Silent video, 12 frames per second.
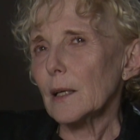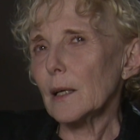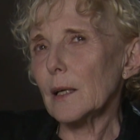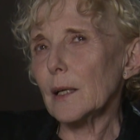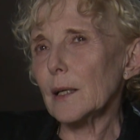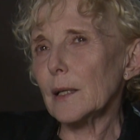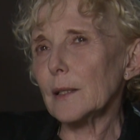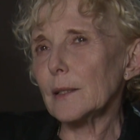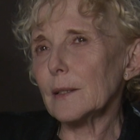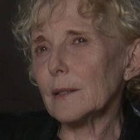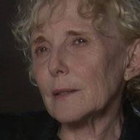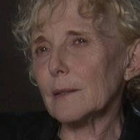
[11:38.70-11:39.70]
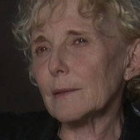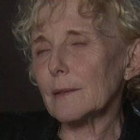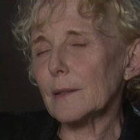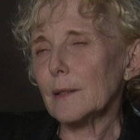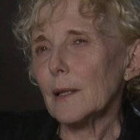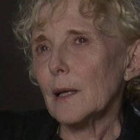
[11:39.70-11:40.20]
And
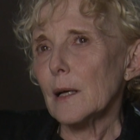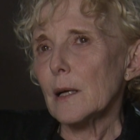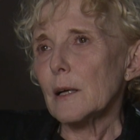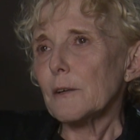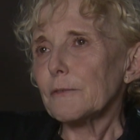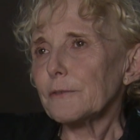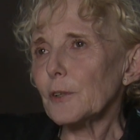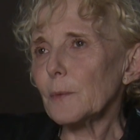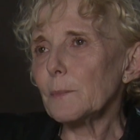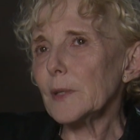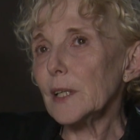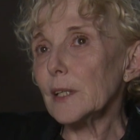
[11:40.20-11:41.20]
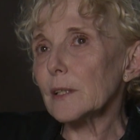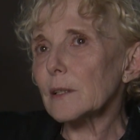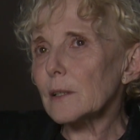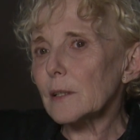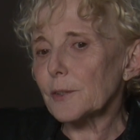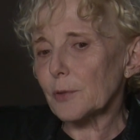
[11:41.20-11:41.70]
for
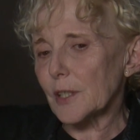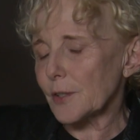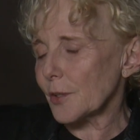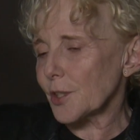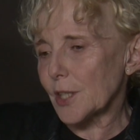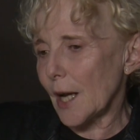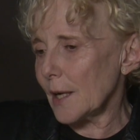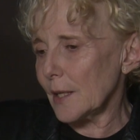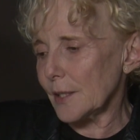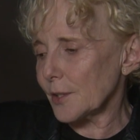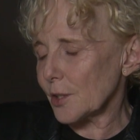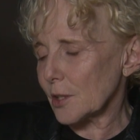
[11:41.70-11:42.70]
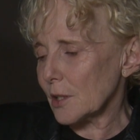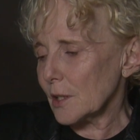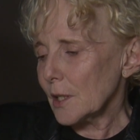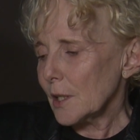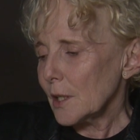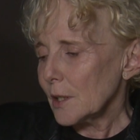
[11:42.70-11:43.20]
me, it was a challenge
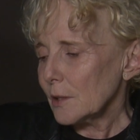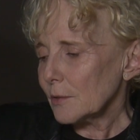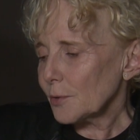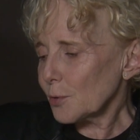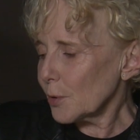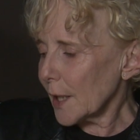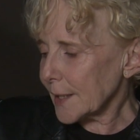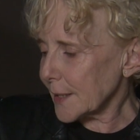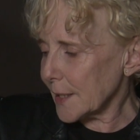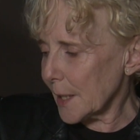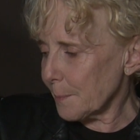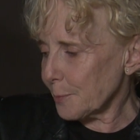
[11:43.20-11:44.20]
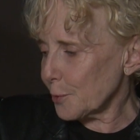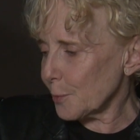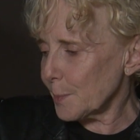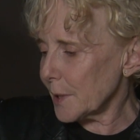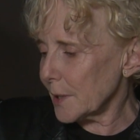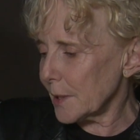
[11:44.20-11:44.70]
to accept to
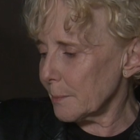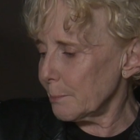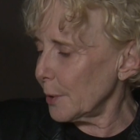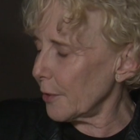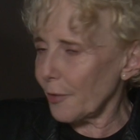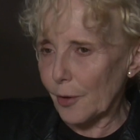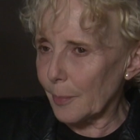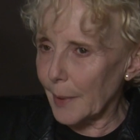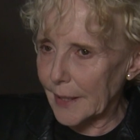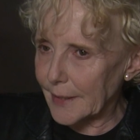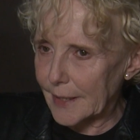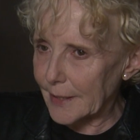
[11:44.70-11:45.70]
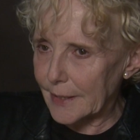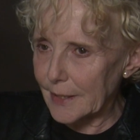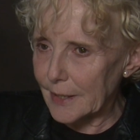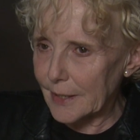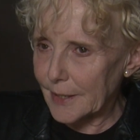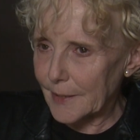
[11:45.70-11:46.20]
be bothered by
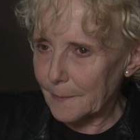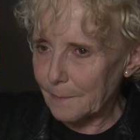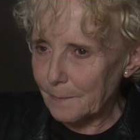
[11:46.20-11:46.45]
technique.